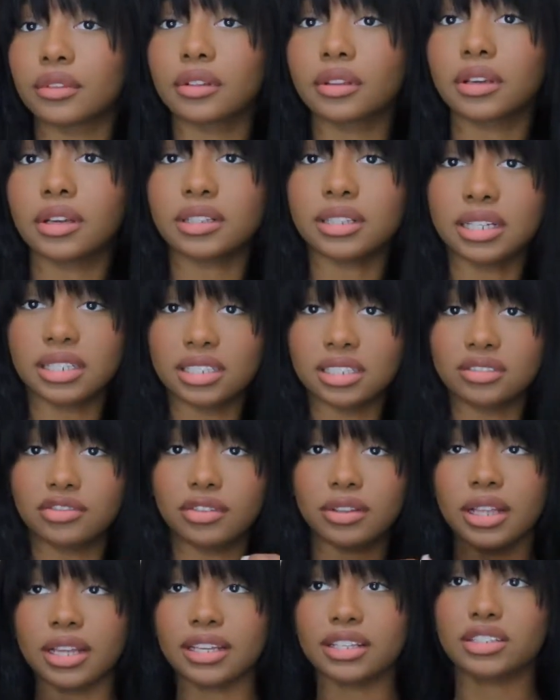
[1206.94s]
Because I just
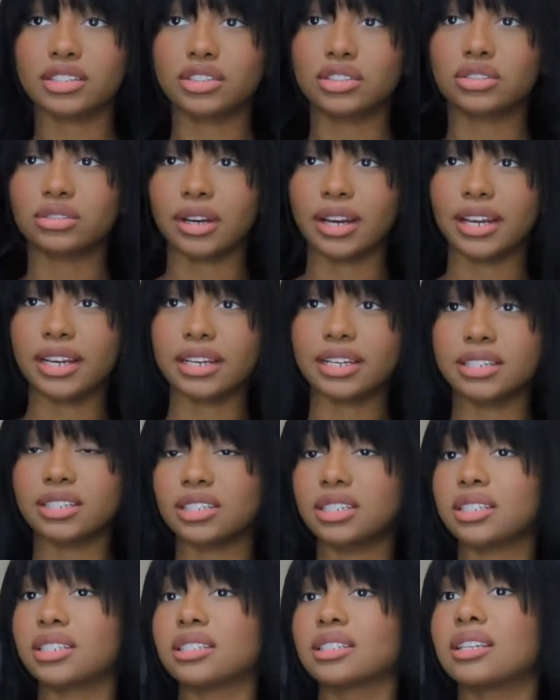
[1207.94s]
feel like straight
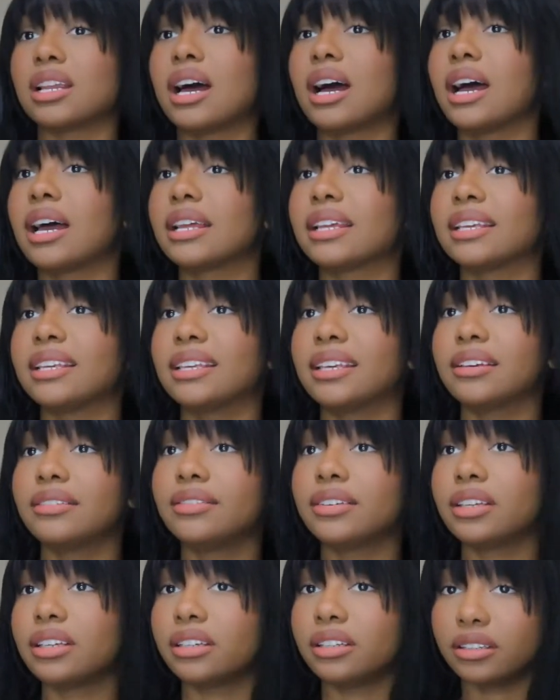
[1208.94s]
is just not
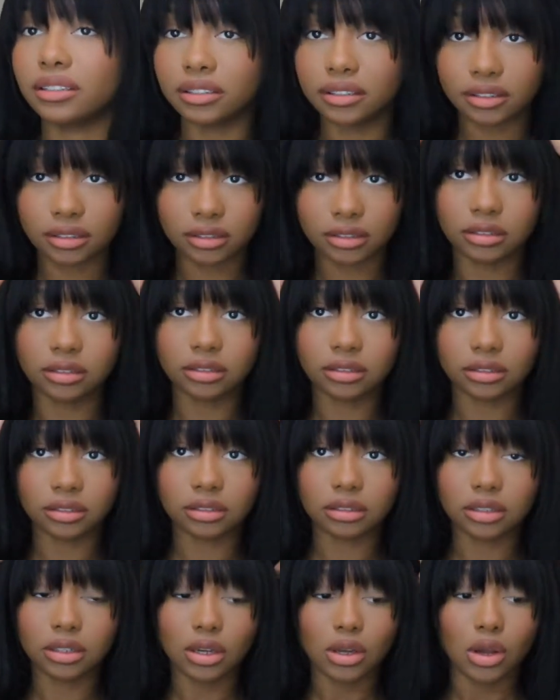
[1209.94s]
giving
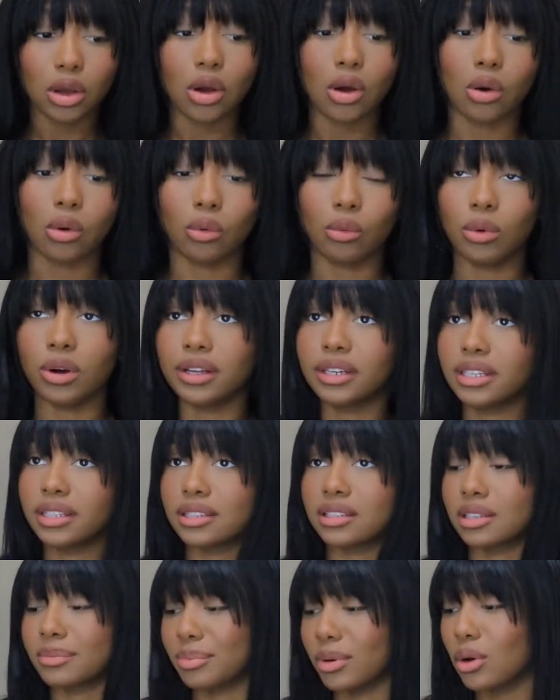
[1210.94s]
what
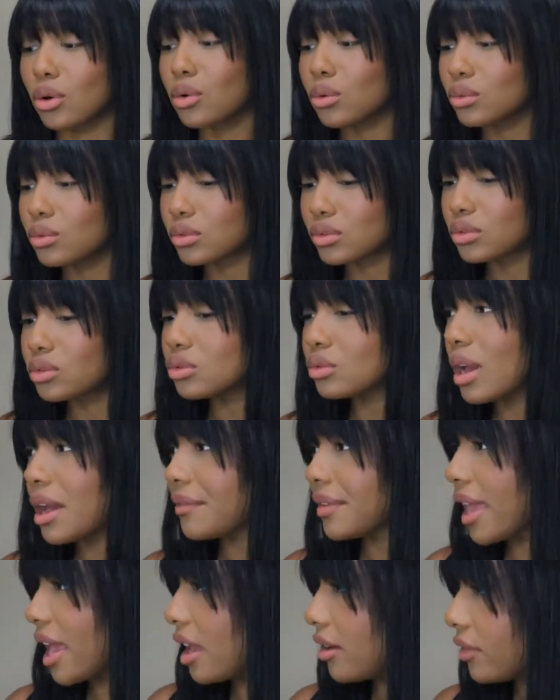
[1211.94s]
it's supposed to
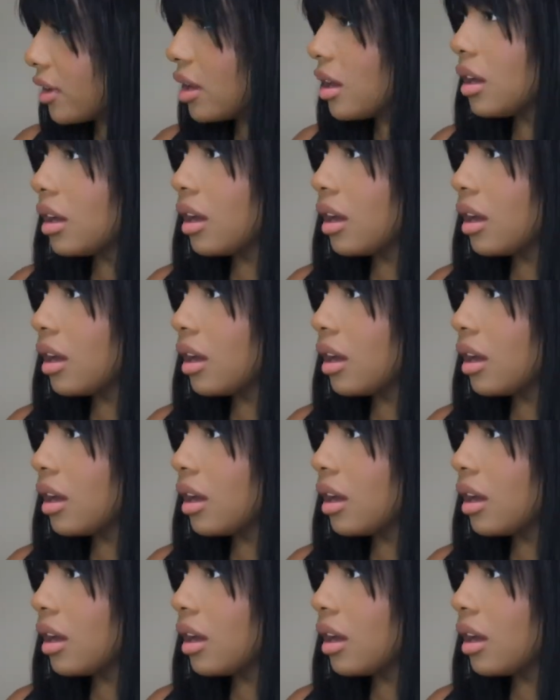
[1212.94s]
have gave.